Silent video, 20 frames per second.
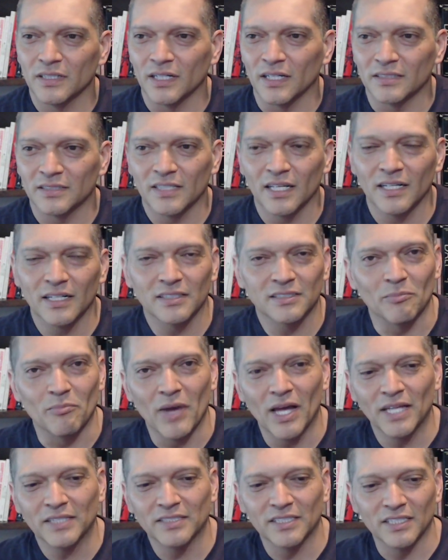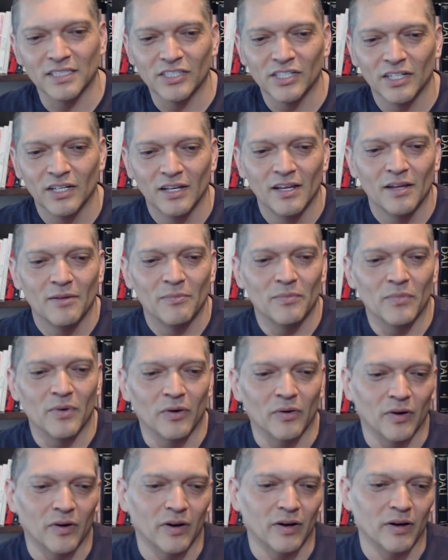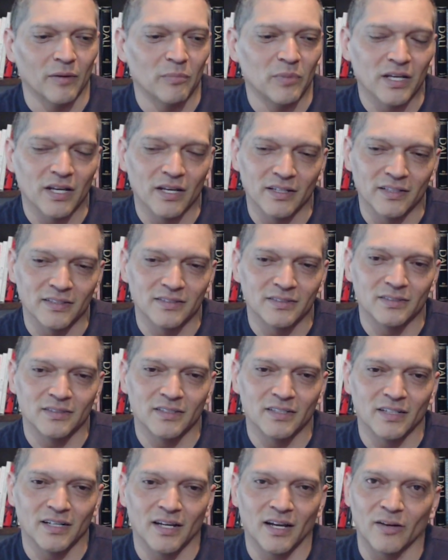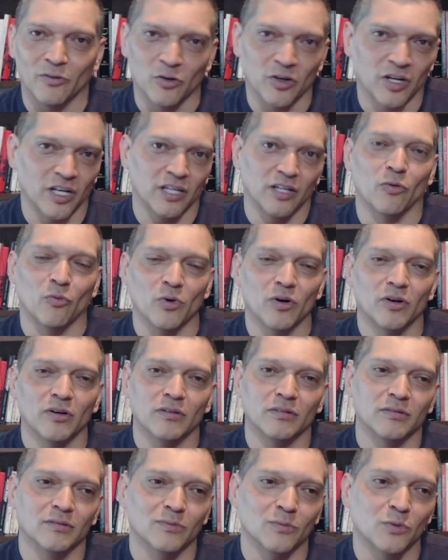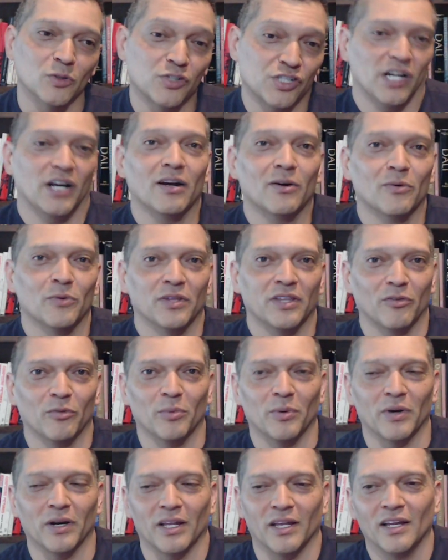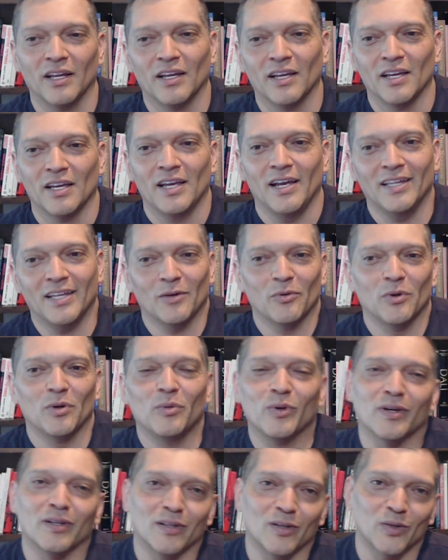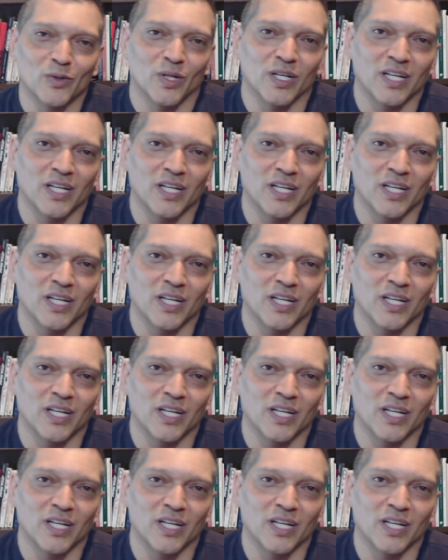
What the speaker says: send us a message, or because we'll share it with everybody, and that way we can learn